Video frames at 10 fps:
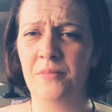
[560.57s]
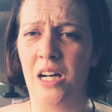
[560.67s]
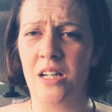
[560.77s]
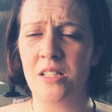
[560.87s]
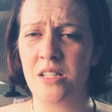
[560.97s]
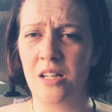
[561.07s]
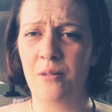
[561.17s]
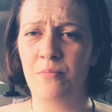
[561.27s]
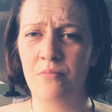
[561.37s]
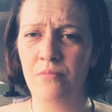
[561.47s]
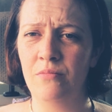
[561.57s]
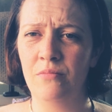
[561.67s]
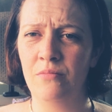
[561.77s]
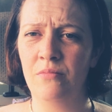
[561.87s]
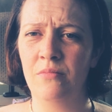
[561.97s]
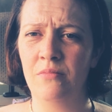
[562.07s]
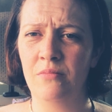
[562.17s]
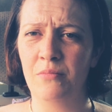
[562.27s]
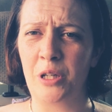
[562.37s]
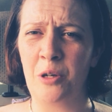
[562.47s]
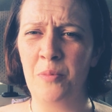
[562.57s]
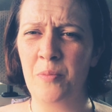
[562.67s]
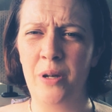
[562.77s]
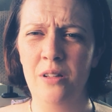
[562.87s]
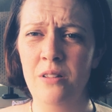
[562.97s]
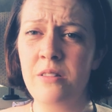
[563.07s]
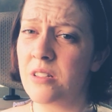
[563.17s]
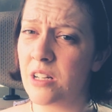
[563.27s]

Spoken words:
and big up the Beatles.